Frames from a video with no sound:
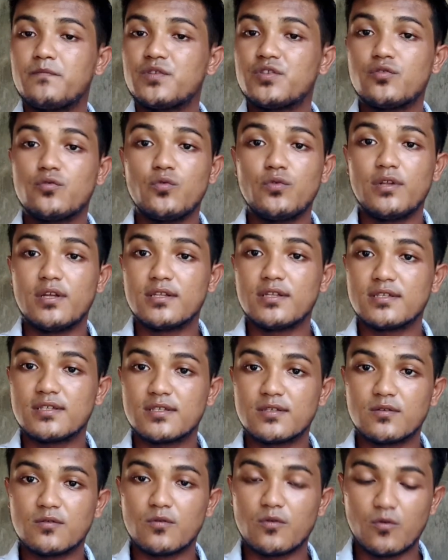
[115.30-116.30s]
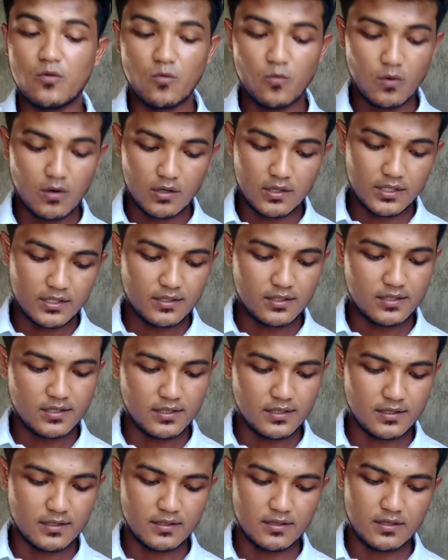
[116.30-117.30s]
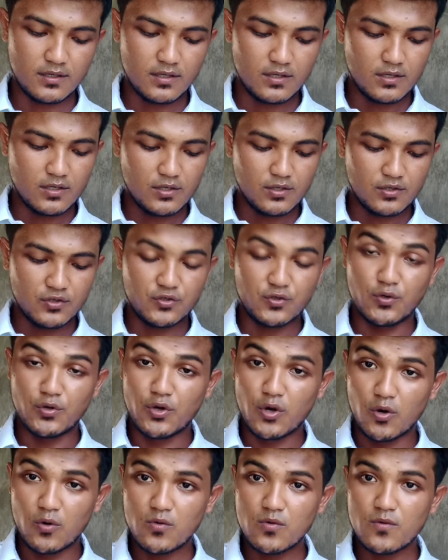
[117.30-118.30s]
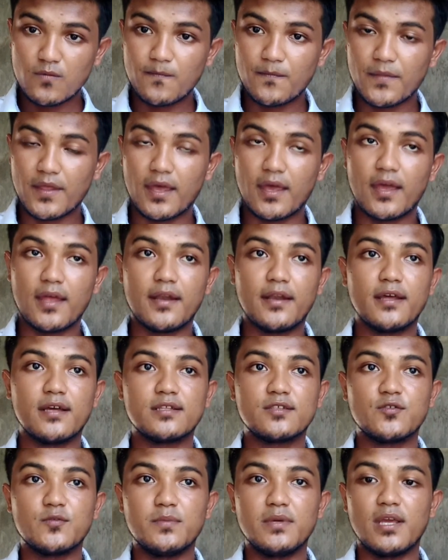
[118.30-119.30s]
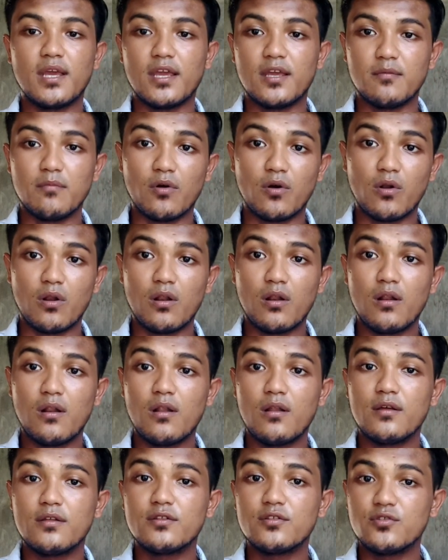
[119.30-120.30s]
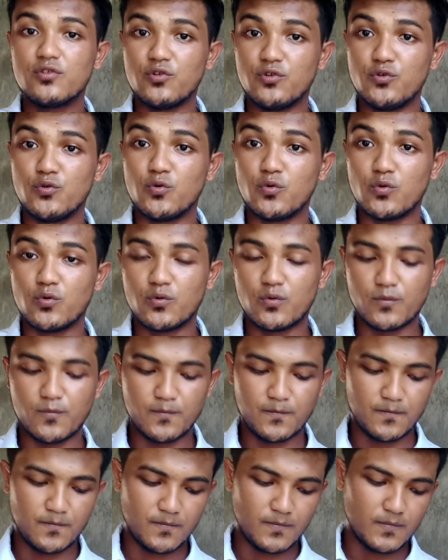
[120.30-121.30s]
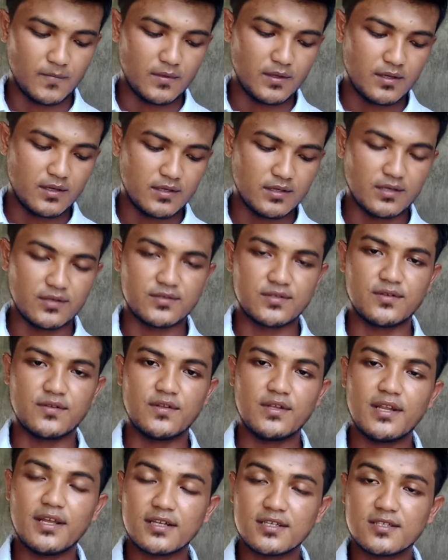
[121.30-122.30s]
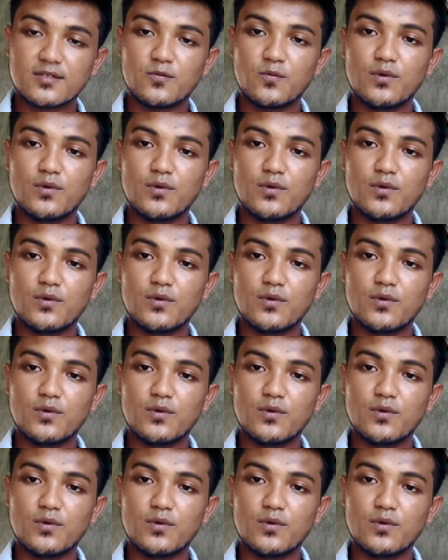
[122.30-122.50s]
students want to know and to be able to do. So the next